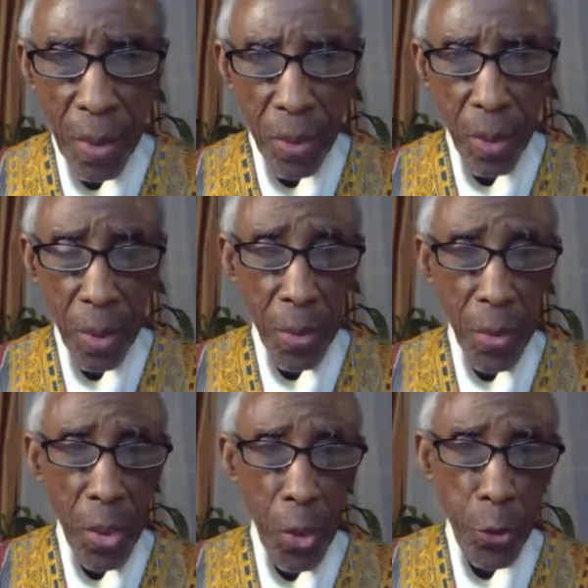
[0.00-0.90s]
So good
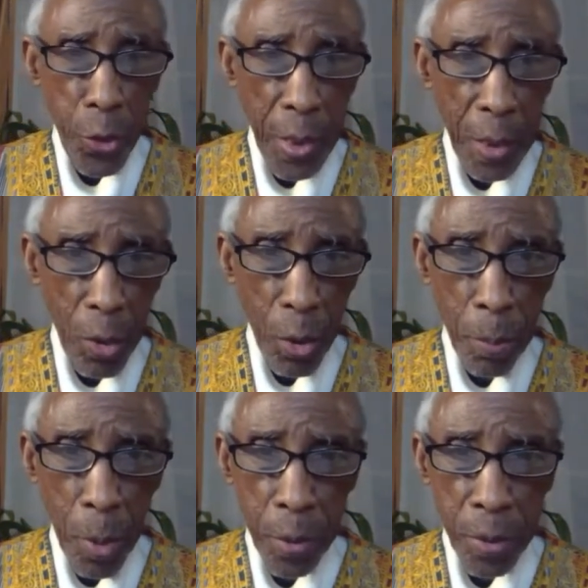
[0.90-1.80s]
news, you can grow
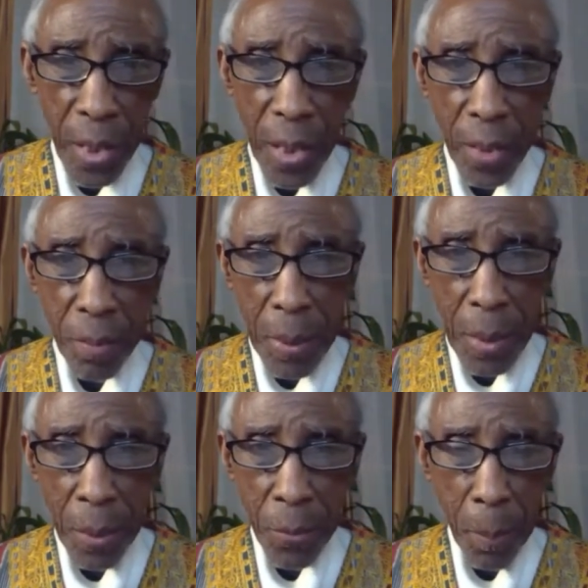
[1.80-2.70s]
more cells,
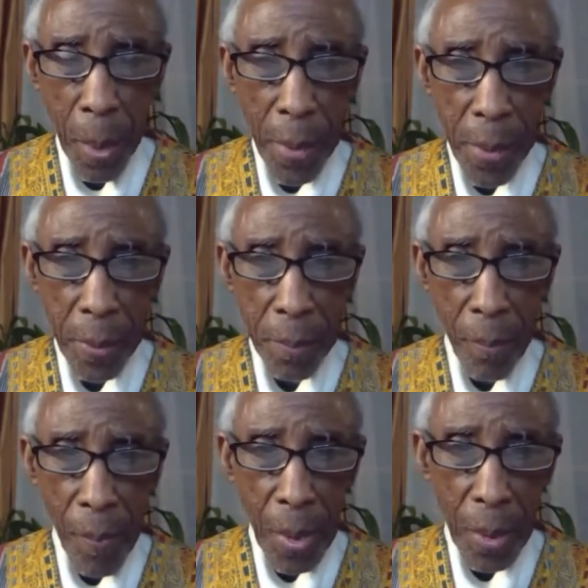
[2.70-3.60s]
become smarter.
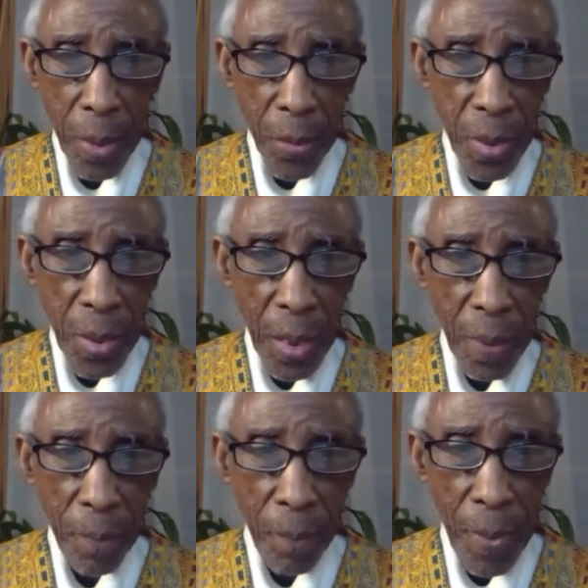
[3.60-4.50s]
You see that.